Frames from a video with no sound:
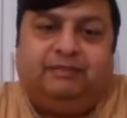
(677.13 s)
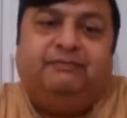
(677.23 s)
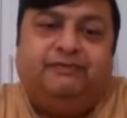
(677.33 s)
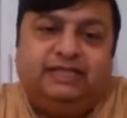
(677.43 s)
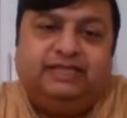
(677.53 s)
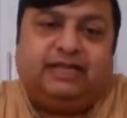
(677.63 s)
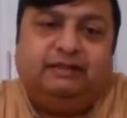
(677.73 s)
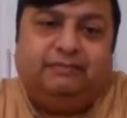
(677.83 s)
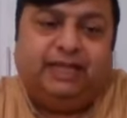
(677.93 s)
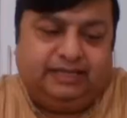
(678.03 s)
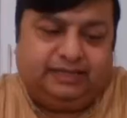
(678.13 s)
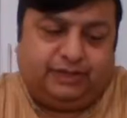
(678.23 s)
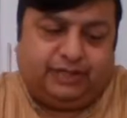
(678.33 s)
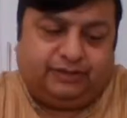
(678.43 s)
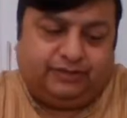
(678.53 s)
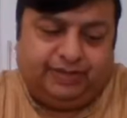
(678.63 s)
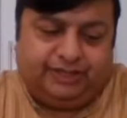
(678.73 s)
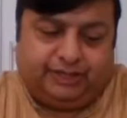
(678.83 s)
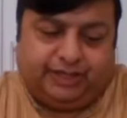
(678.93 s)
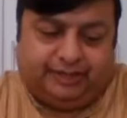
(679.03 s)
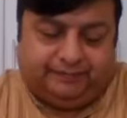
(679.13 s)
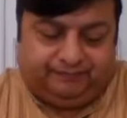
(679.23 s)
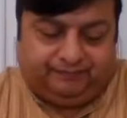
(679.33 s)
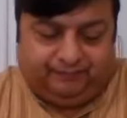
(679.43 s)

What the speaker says: By physical means, you cannot reach there.